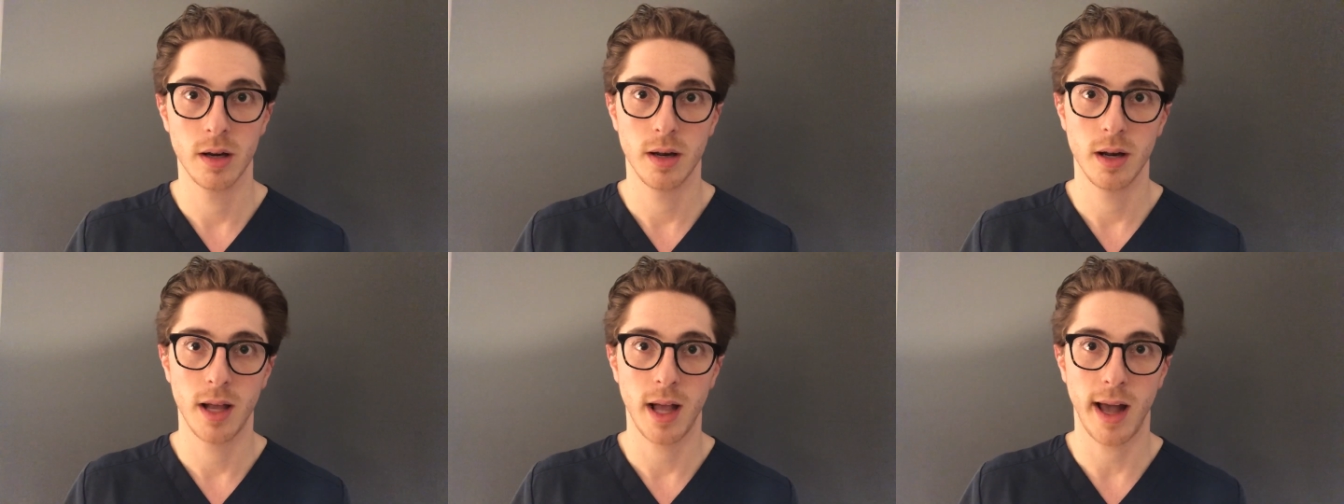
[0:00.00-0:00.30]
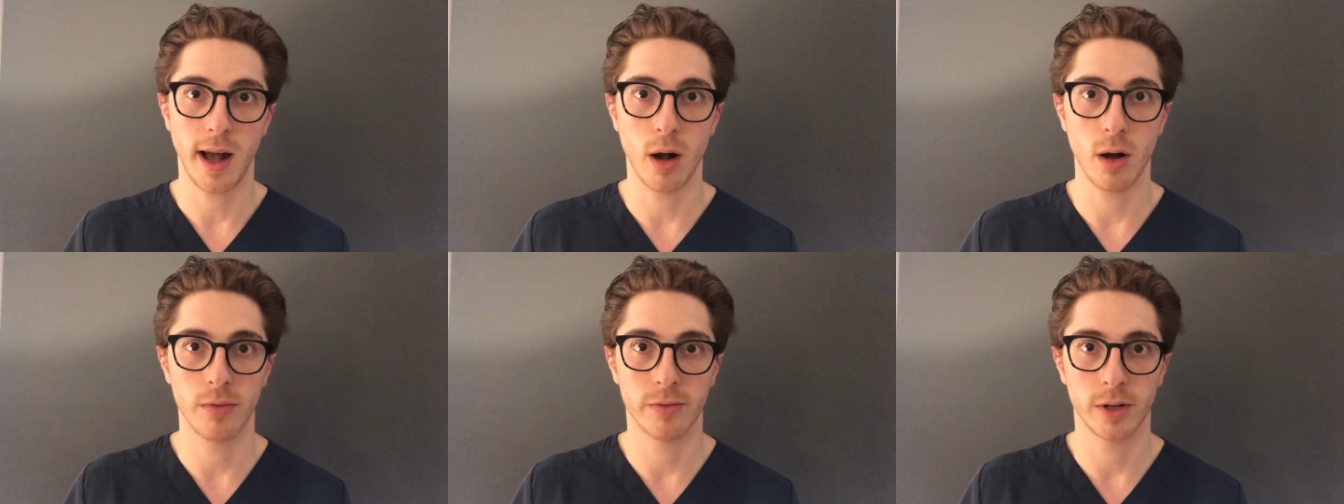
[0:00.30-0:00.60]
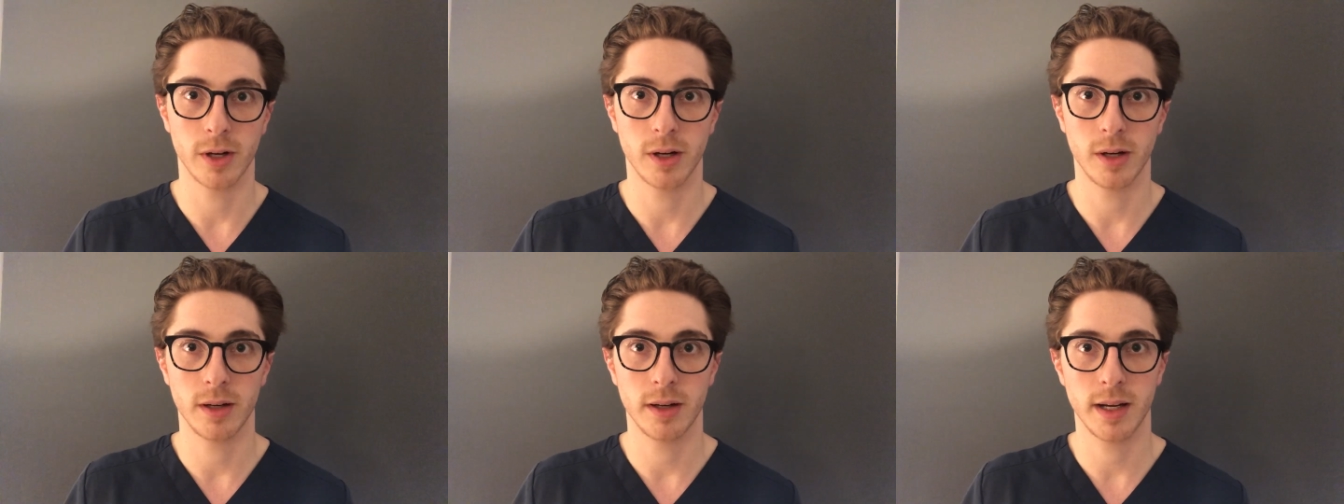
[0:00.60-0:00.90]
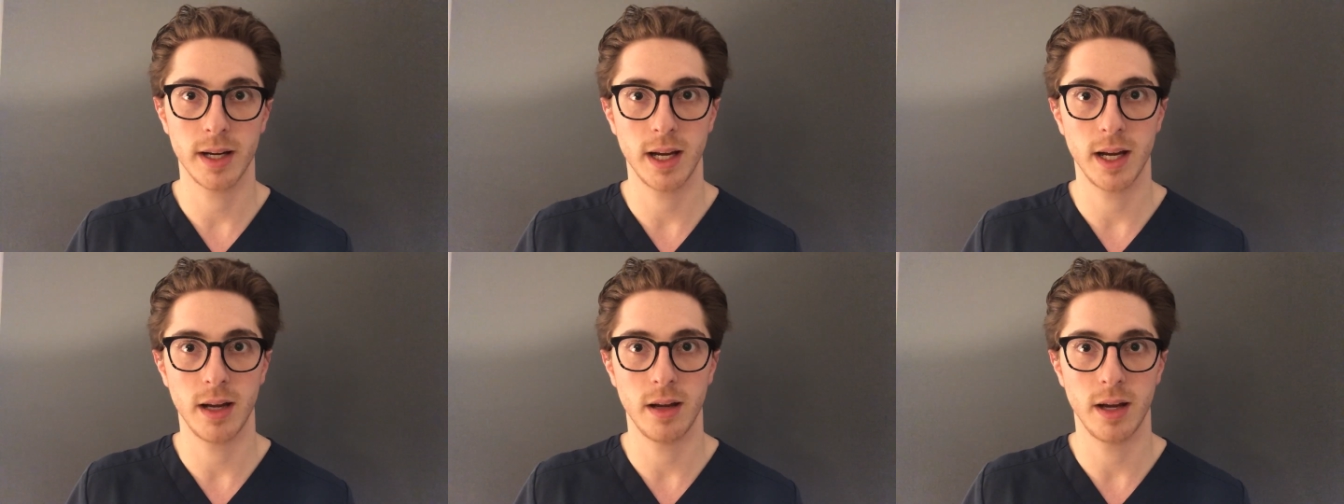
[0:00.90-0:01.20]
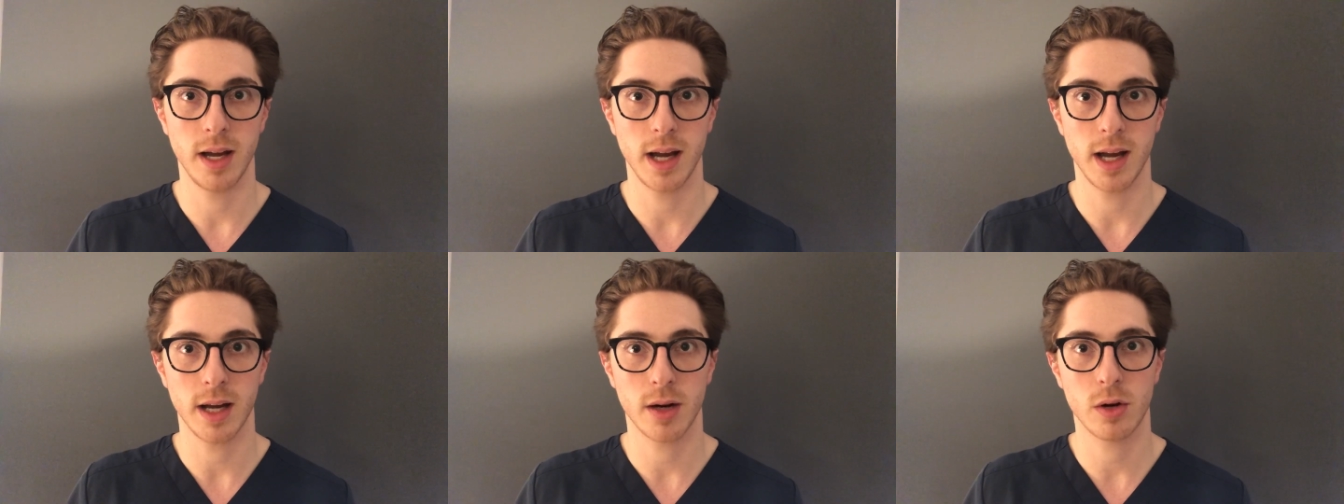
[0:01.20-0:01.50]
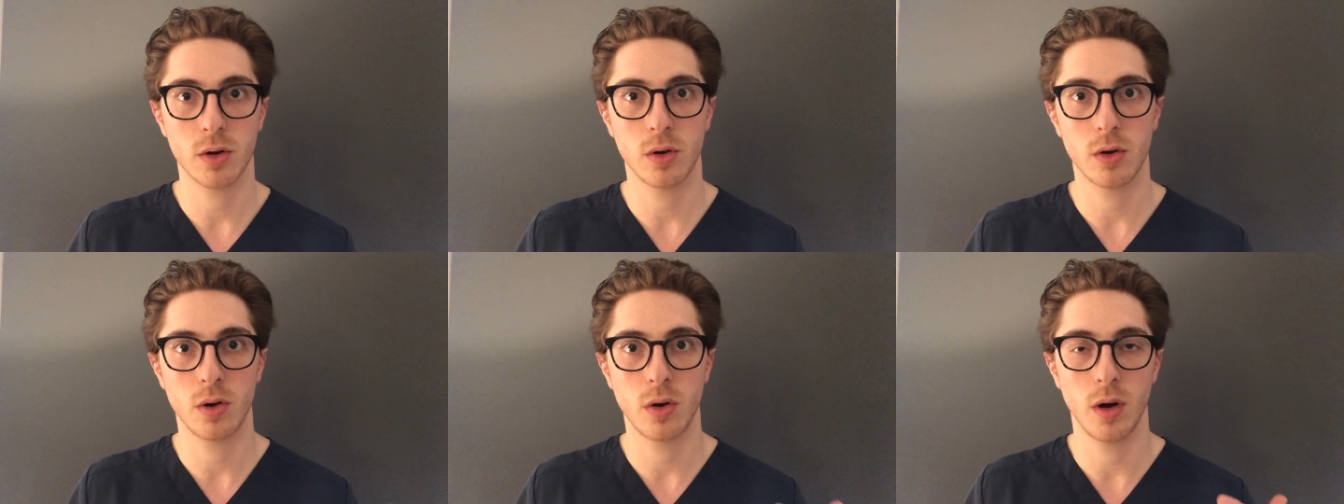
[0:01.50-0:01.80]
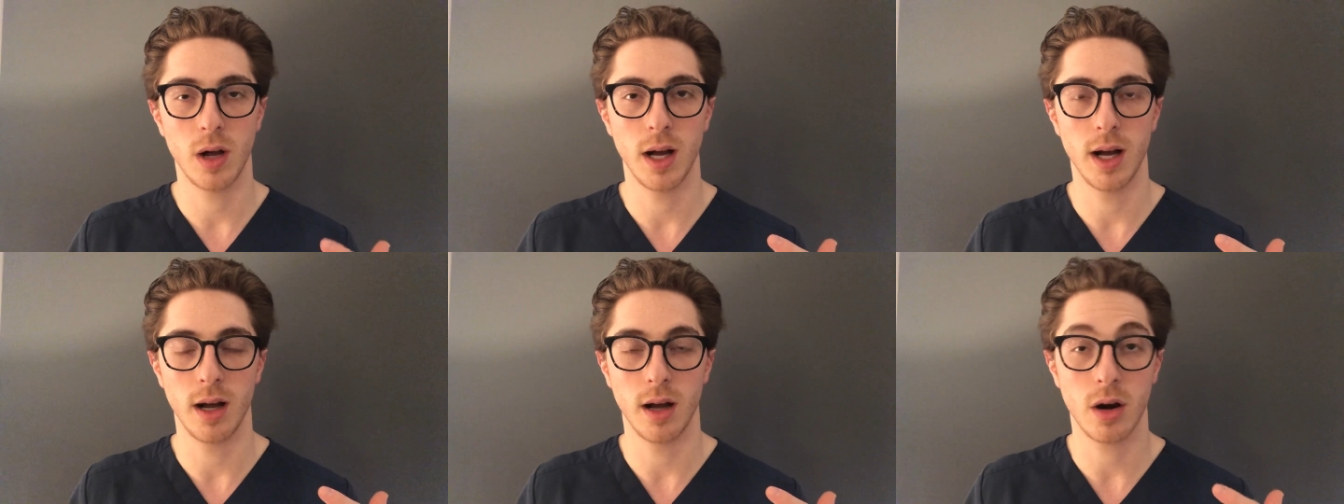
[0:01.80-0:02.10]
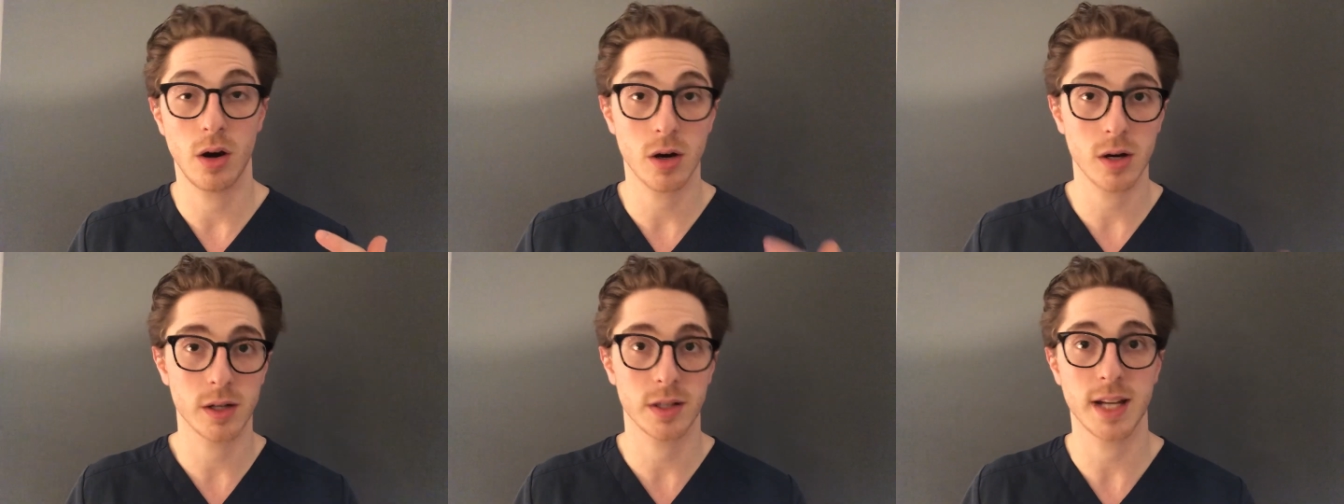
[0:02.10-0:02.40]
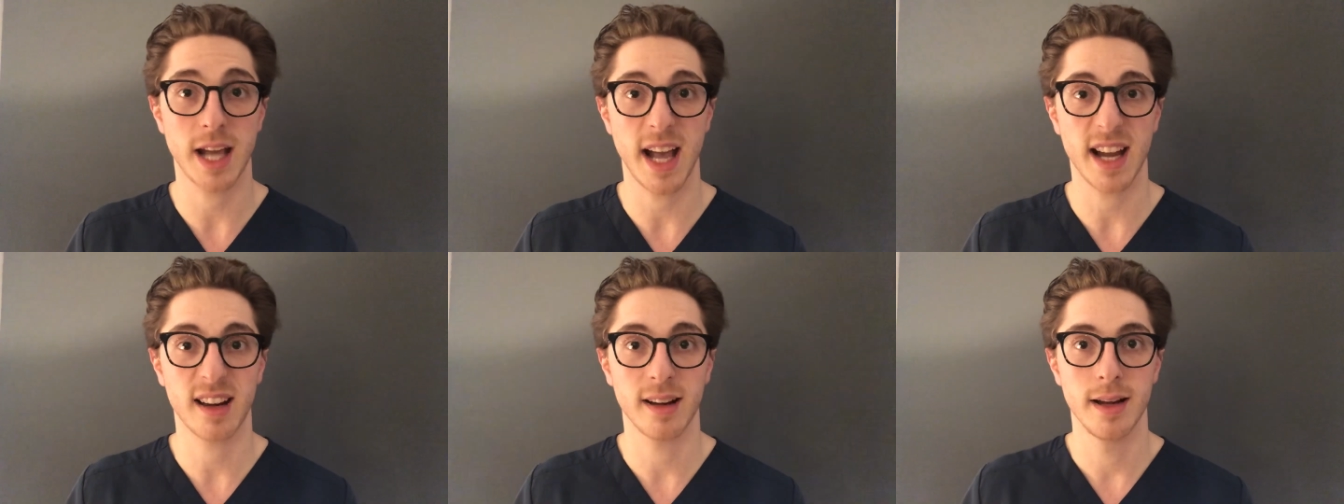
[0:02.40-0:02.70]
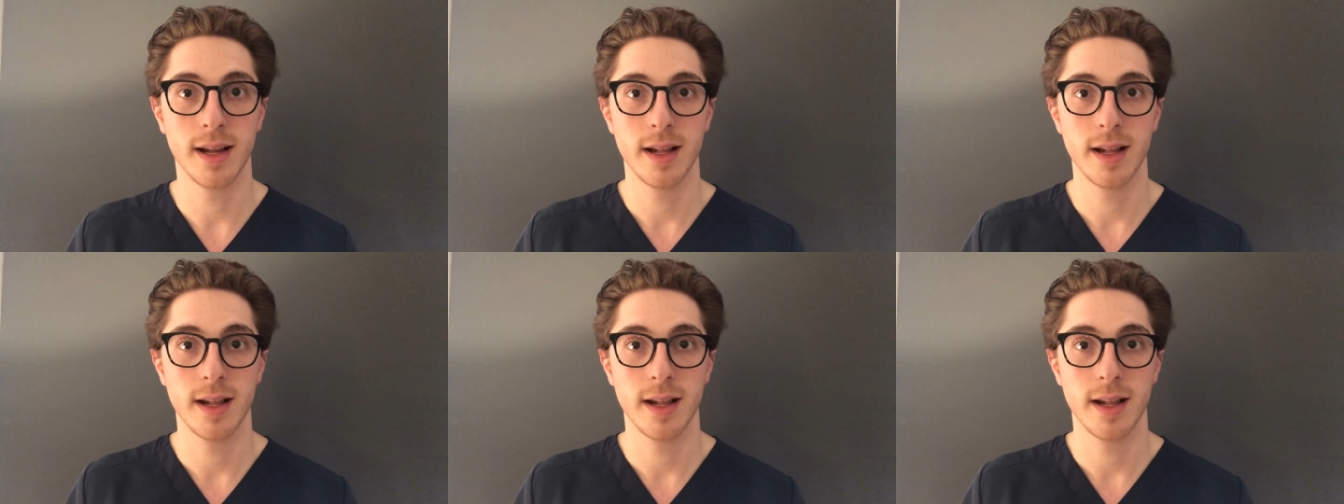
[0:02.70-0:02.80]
However, in a, a heart attack,